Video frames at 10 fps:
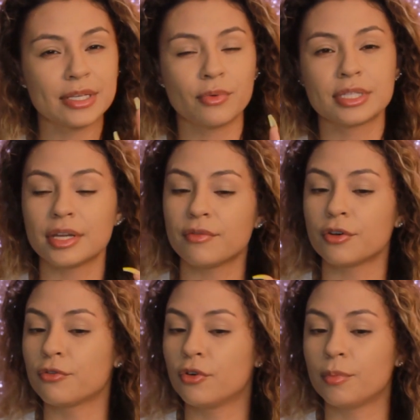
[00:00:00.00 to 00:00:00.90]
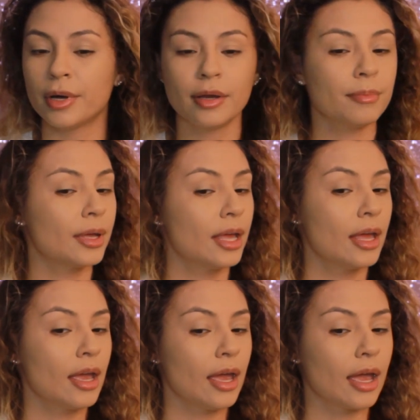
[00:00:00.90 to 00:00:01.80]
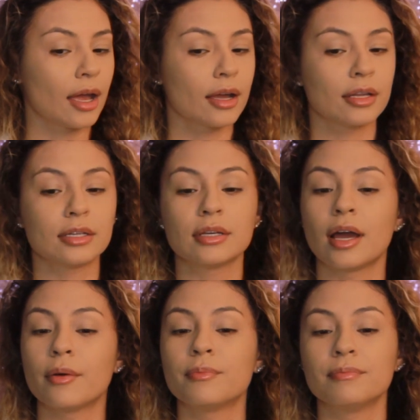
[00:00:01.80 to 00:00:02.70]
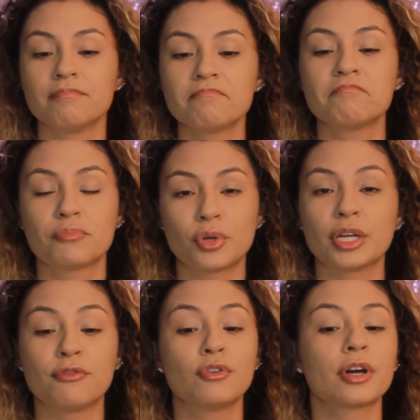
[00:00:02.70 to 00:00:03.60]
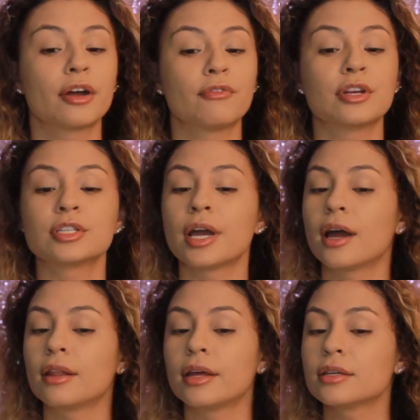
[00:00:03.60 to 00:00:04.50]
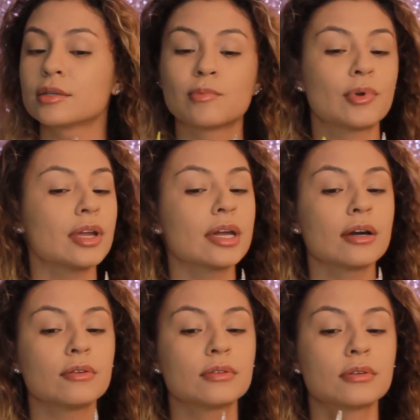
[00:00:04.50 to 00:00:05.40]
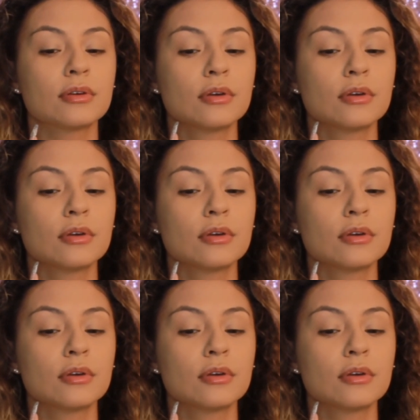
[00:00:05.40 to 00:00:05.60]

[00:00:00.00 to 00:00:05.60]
It wasn't even a full pump, and I'm pretty full coverage. I had like some breakouts